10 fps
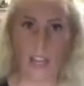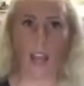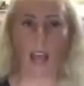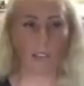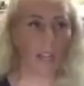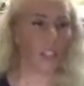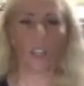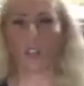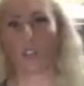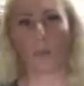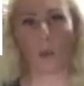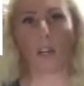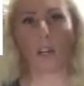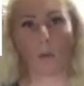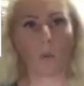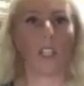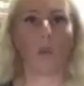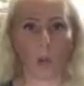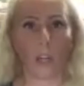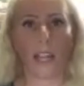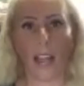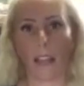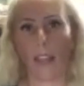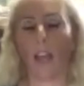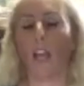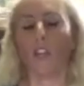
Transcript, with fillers: I've got a challenge group that we're going to be really working on that.